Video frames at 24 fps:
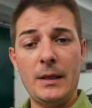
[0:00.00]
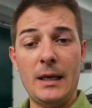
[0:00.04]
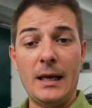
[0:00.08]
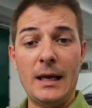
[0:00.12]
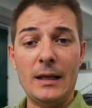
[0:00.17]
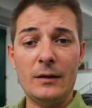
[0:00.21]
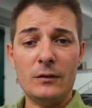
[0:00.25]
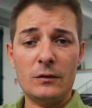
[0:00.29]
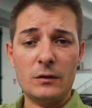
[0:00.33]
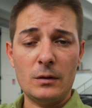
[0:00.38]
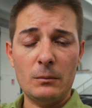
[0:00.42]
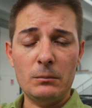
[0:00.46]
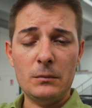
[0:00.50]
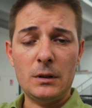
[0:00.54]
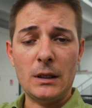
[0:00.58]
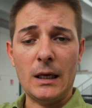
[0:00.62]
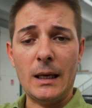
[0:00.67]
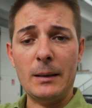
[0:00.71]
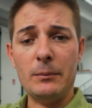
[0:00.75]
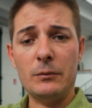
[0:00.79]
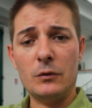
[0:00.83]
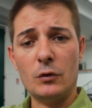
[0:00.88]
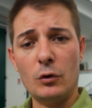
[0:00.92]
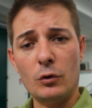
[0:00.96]
and
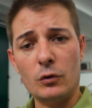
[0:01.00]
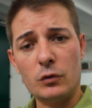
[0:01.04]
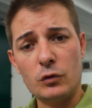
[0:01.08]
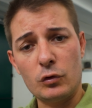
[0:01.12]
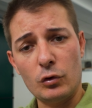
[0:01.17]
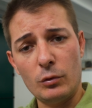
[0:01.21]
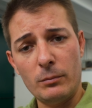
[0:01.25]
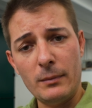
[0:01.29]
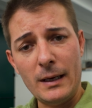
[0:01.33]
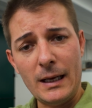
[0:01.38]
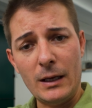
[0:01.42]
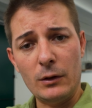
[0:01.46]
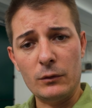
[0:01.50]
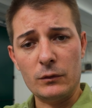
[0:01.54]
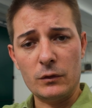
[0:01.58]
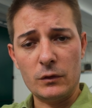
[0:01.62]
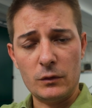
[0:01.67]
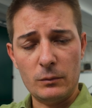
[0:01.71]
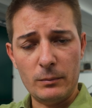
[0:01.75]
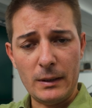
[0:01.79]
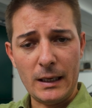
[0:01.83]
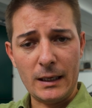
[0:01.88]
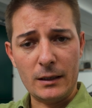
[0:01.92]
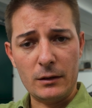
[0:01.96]
sometimes also
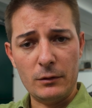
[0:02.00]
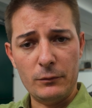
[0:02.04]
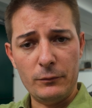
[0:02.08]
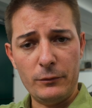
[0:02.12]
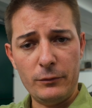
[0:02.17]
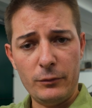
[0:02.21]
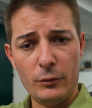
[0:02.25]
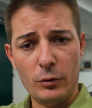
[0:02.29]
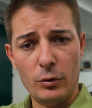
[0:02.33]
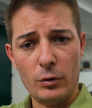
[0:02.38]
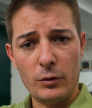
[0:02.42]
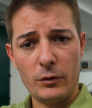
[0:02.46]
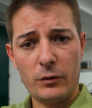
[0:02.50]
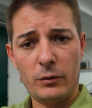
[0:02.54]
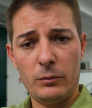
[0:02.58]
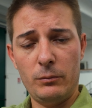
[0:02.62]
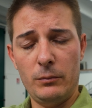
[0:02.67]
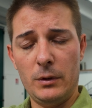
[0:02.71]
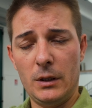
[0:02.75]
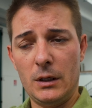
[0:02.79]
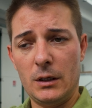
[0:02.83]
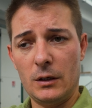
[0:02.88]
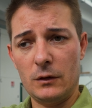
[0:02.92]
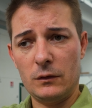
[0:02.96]
bounced back and forth
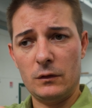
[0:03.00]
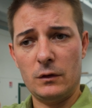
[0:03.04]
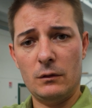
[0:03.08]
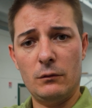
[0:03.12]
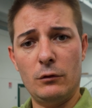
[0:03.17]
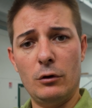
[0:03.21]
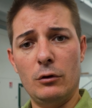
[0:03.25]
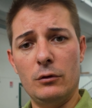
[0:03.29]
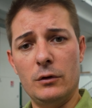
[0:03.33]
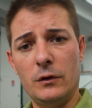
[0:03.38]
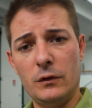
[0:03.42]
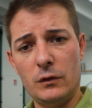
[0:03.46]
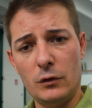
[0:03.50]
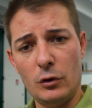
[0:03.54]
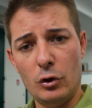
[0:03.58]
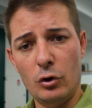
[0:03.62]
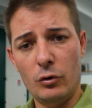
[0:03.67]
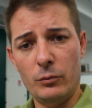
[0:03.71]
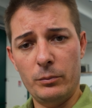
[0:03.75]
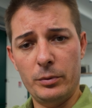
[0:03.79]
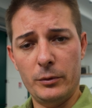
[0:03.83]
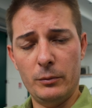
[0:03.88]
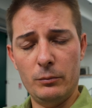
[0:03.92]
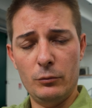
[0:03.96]
because of all this
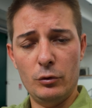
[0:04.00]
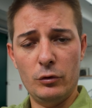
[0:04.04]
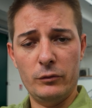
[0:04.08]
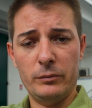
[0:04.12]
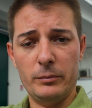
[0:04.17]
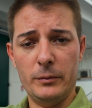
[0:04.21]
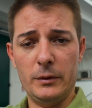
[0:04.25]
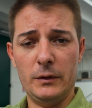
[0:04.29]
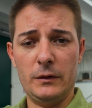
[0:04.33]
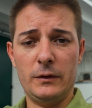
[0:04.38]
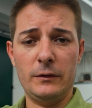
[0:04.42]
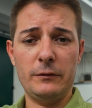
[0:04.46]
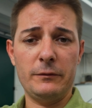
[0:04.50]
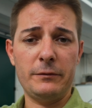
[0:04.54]
open movement.